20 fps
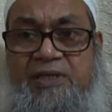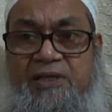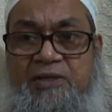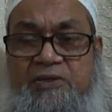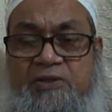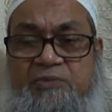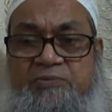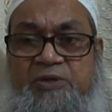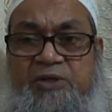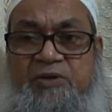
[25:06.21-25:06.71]

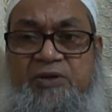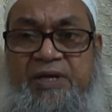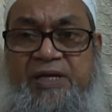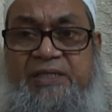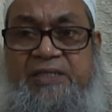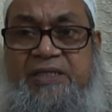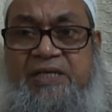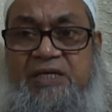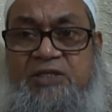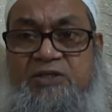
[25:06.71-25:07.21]
So below
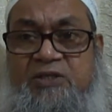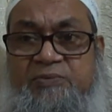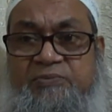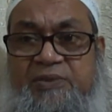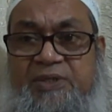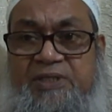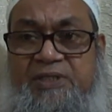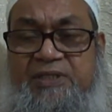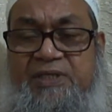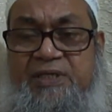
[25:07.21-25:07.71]
8 years of
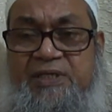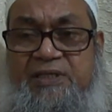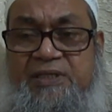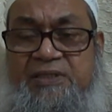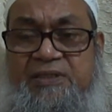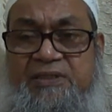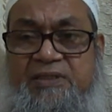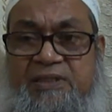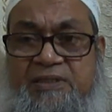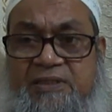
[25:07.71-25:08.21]
age,
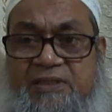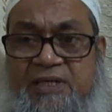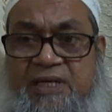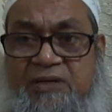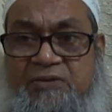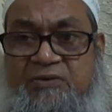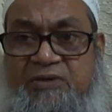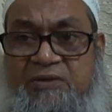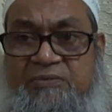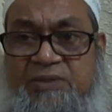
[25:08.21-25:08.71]
this
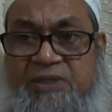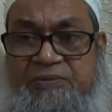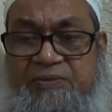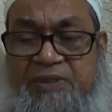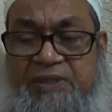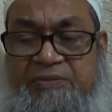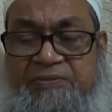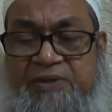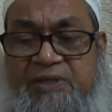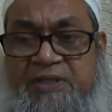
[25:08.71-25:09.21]
drug will be, if
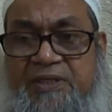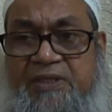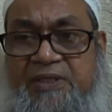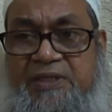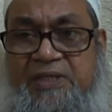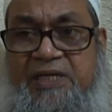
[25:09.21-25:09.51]
given,